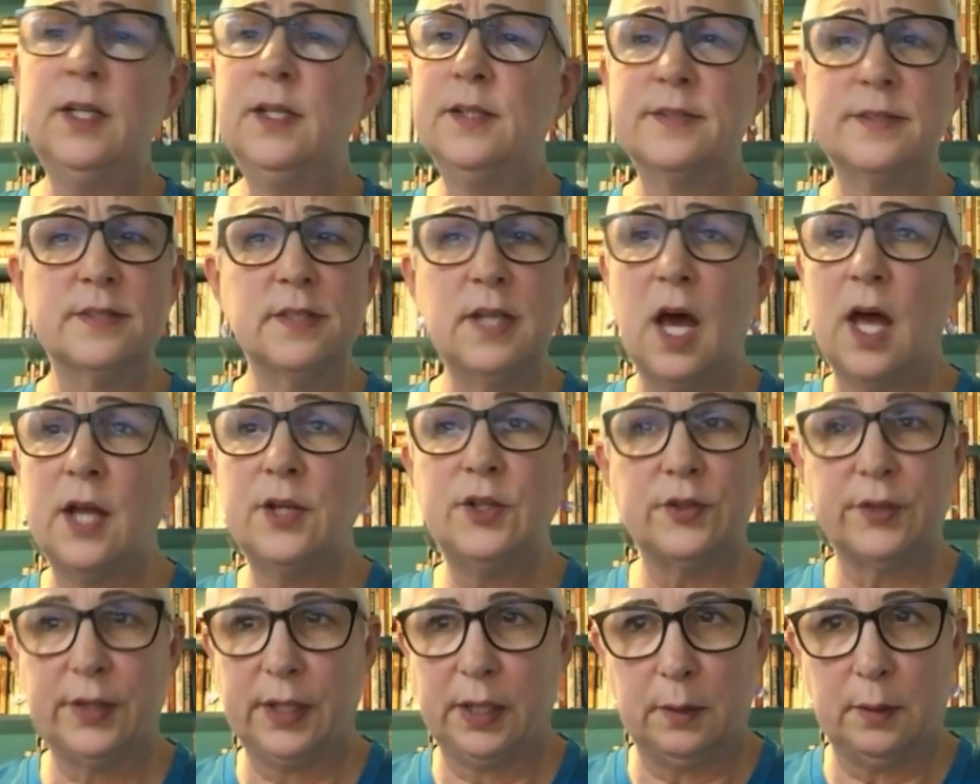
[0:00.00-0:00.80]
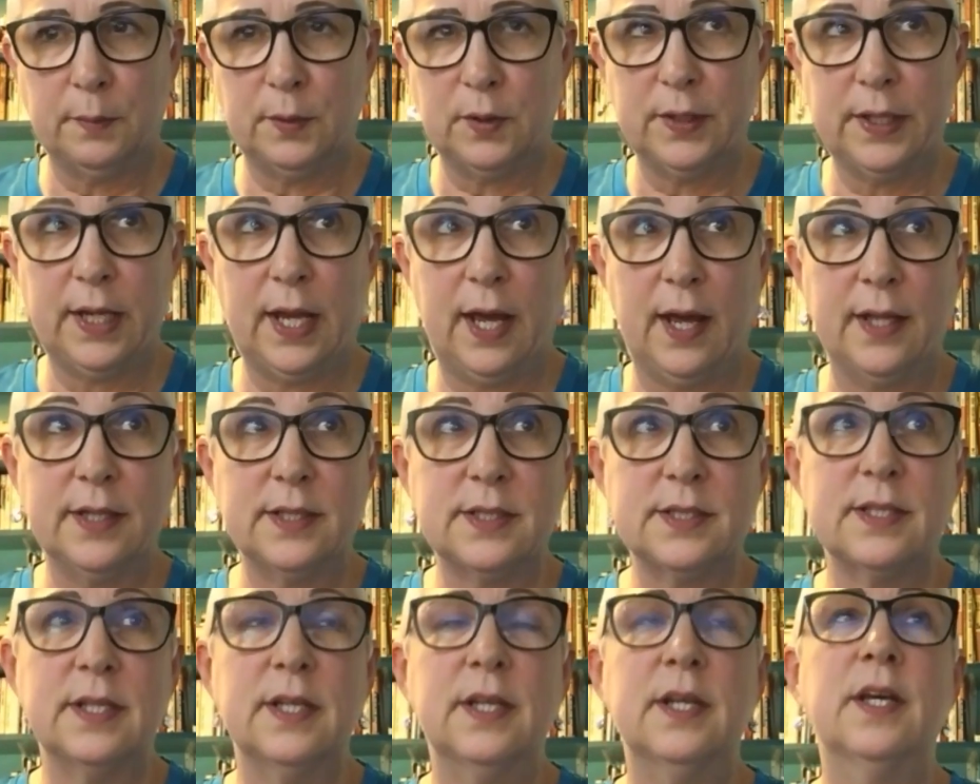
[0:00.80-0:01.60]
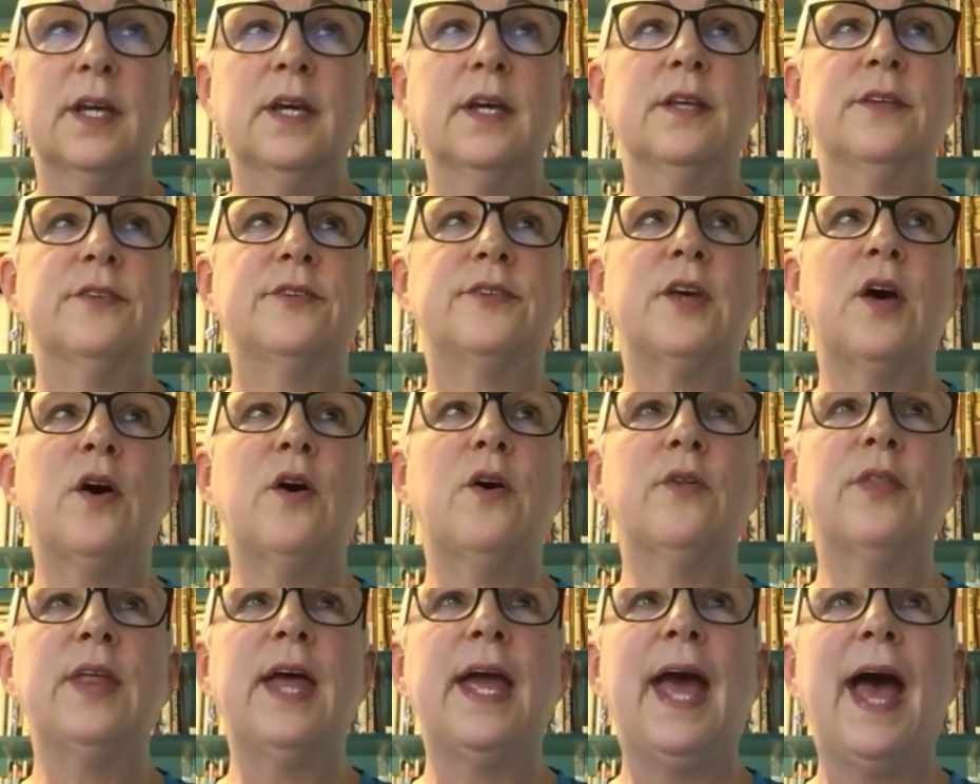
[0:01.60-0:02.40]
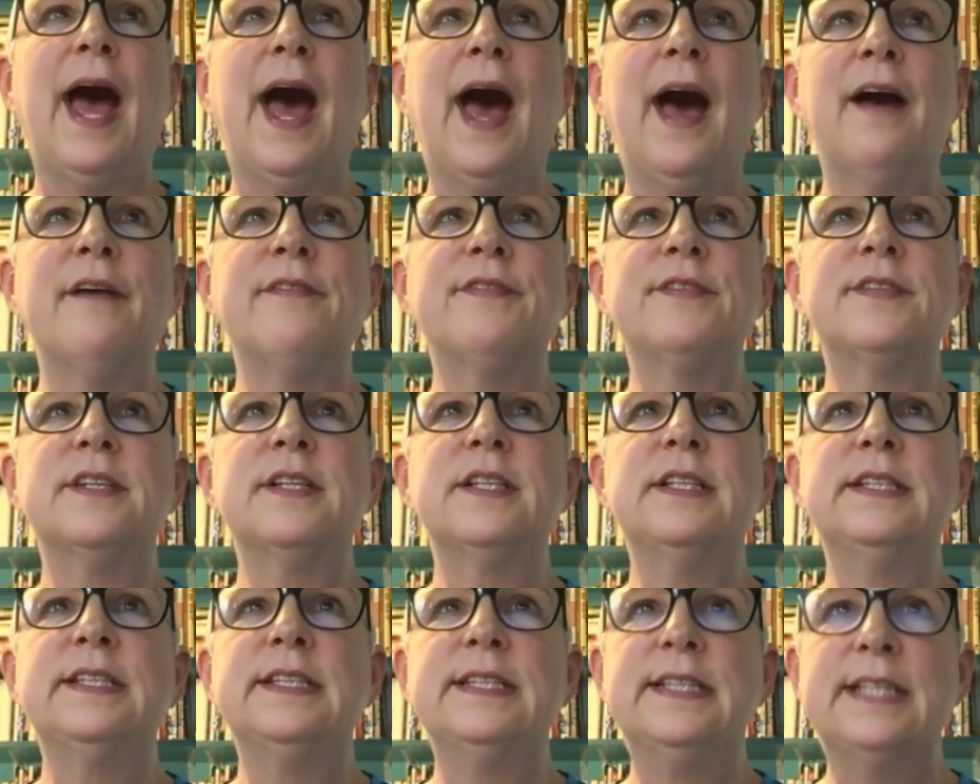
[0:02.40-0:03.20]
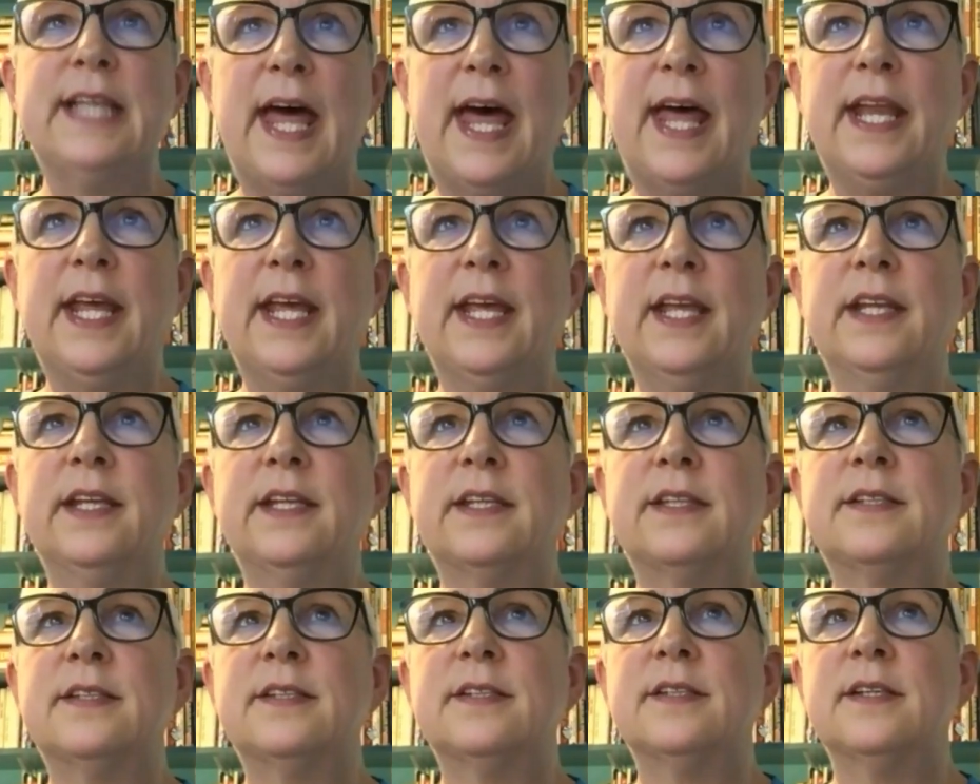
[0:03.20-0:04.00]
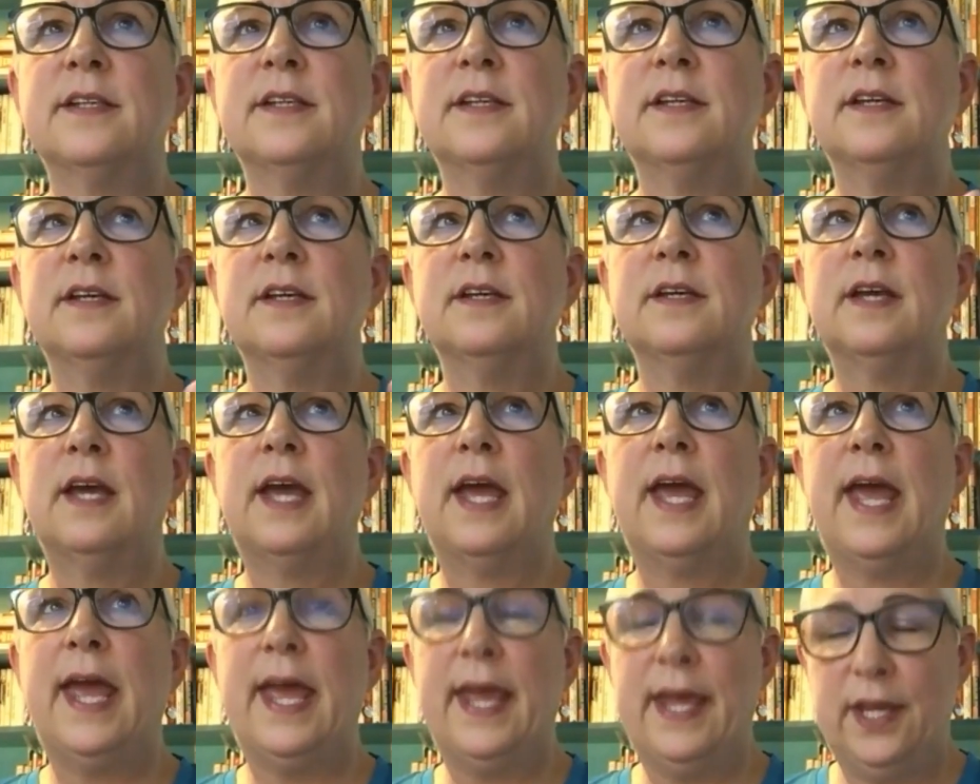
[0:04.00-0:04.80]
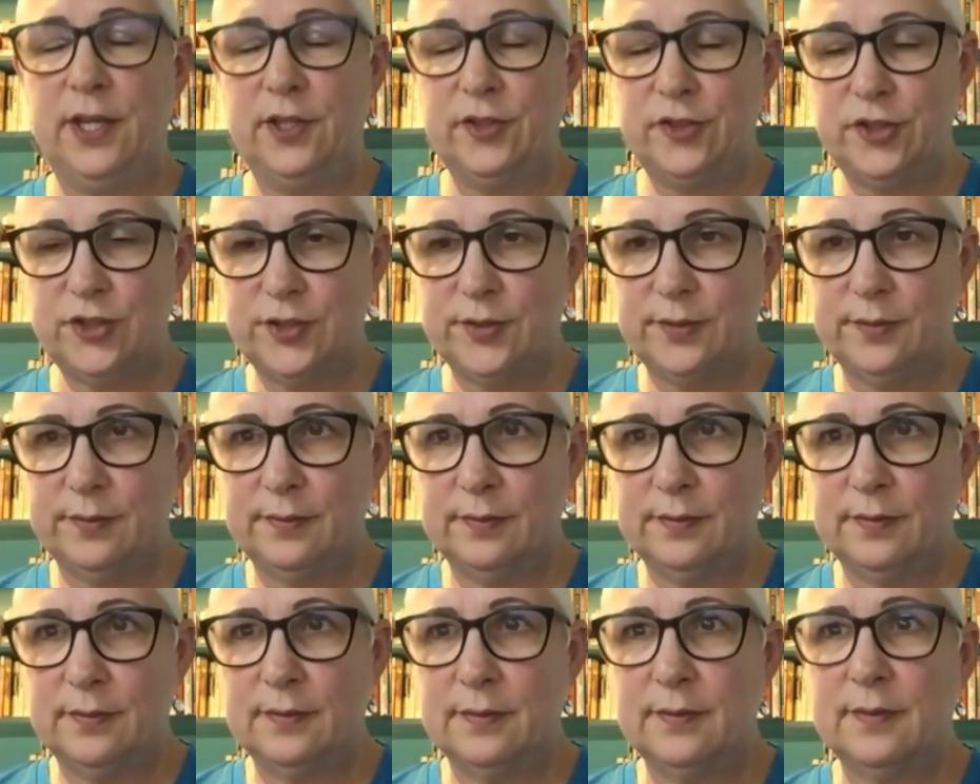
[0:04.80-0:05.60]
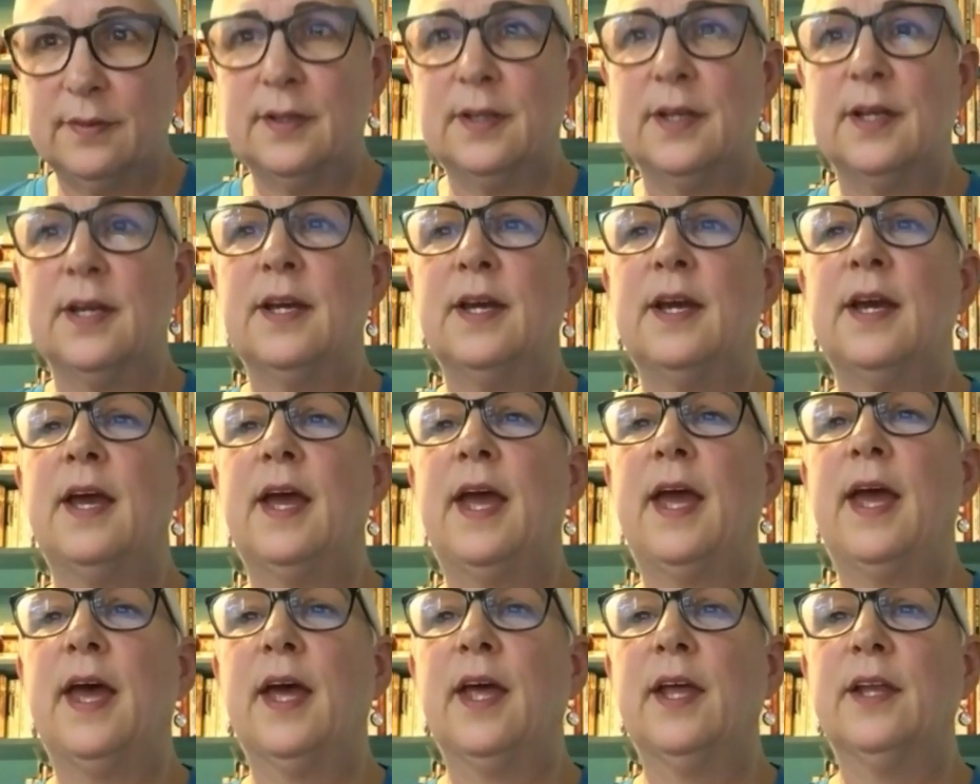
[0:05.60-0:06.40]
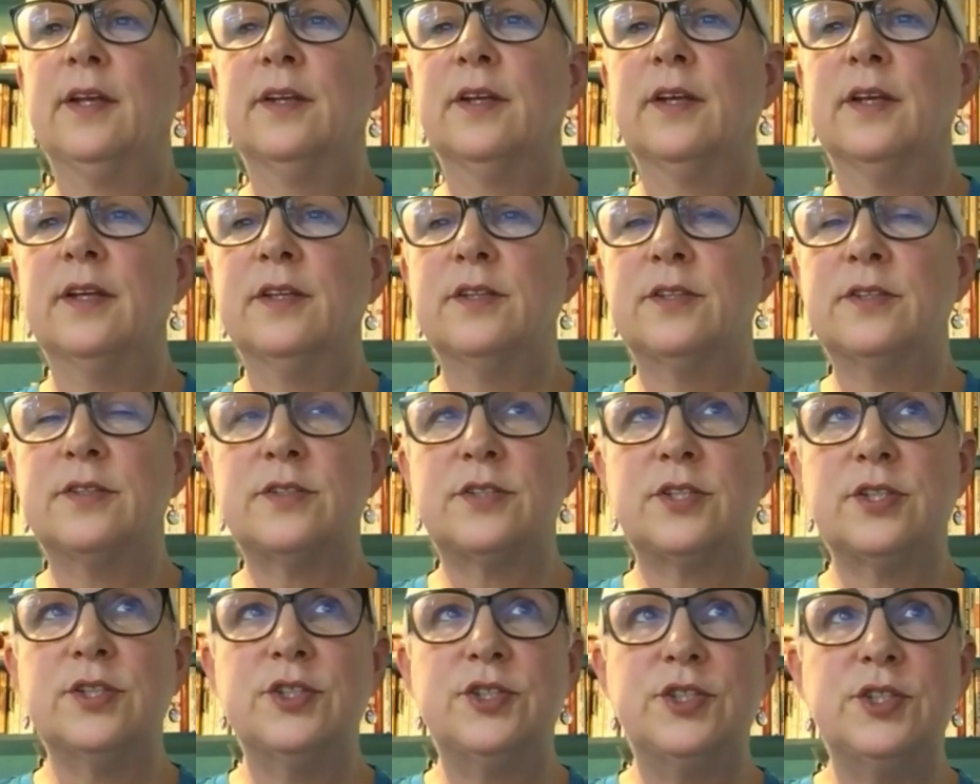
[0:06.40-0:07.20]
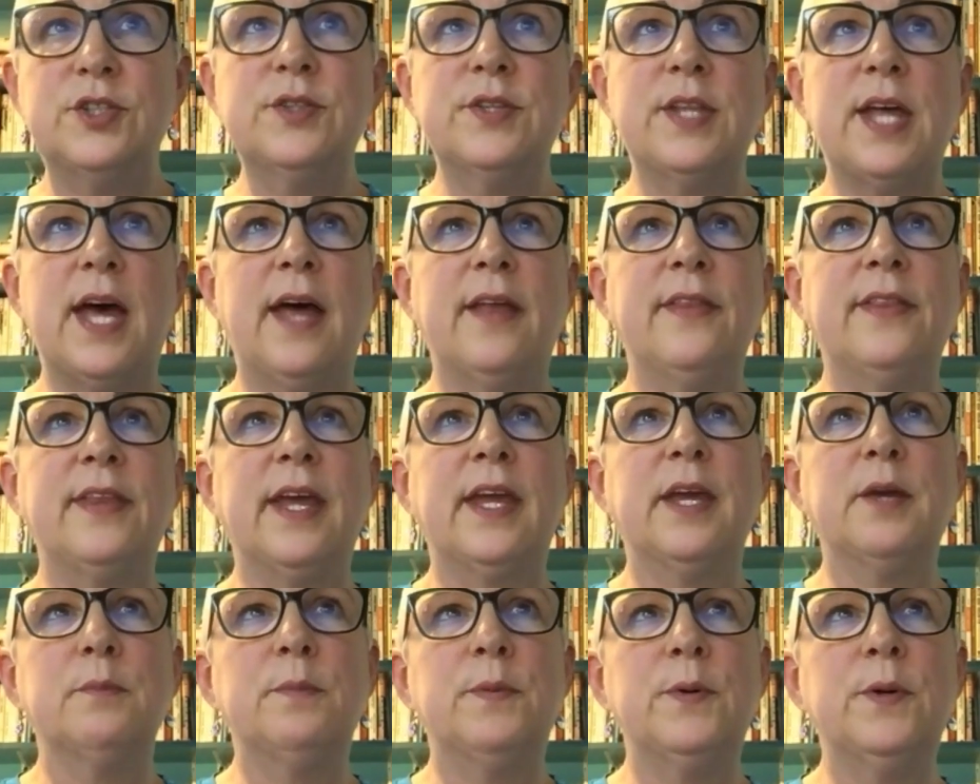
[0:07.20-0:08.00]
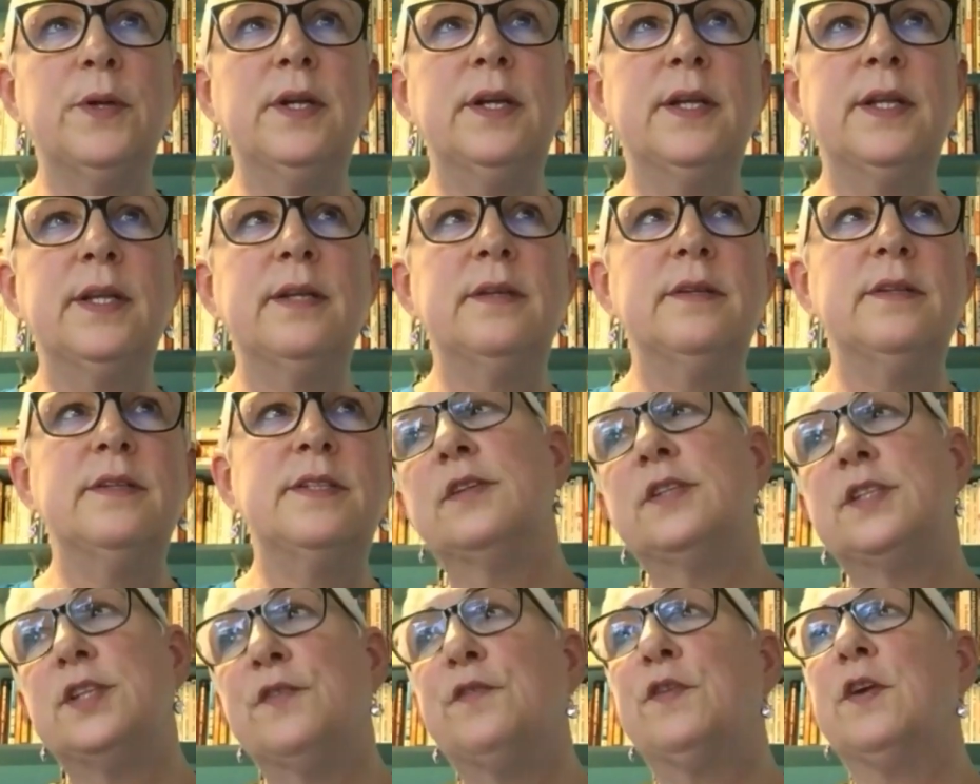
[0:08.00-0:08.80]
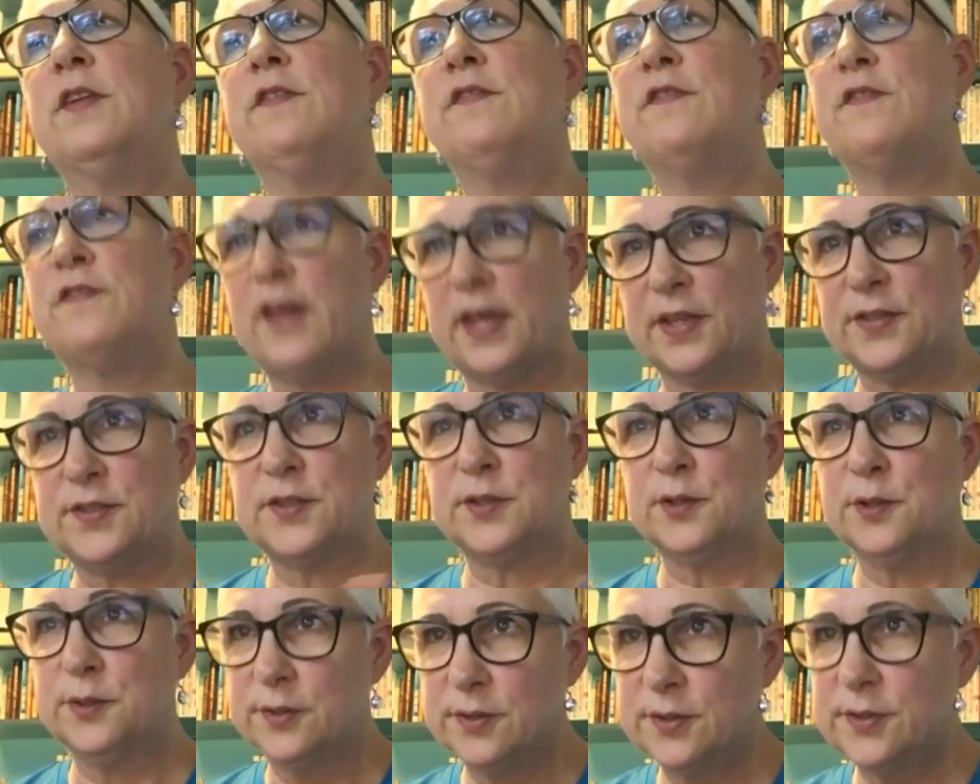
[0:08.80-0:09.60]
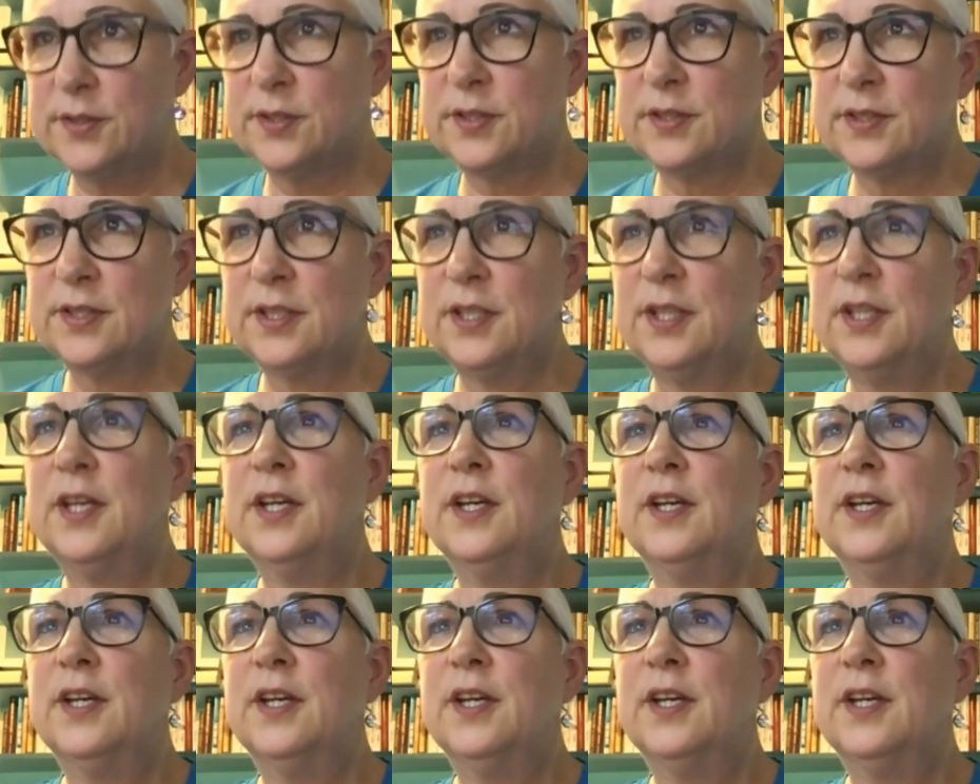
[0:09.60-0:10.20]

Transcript: It's not drinkable yet. So they have to let it age. And to do that, they can put it in different vessels